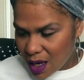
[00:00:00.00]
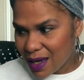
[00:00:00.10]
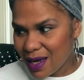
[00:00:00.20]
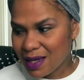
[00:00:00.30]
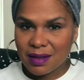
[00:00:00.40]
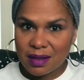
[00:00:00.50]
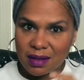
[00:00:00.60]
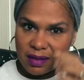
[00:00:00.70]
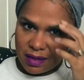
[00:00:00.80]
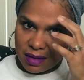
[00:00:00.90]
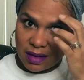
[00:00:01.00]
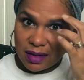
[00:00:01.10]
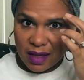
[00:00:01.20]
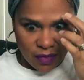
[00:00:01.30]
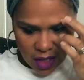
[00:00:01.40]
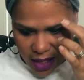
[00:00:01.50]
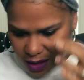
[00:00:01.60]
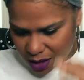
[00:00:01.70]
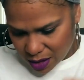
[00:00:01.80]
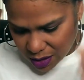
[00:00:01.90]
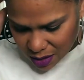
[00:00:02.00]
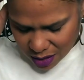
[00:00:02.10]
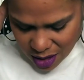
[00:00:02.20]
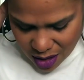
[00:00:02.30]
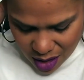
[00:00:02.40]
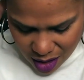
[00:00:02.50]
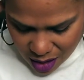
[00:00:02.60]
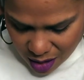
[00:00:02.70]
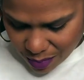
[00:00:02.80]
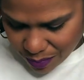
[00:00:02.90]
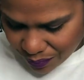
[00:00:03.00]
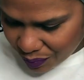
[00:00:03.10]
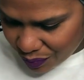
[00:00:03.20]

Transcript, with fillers: I had several ideas. Um,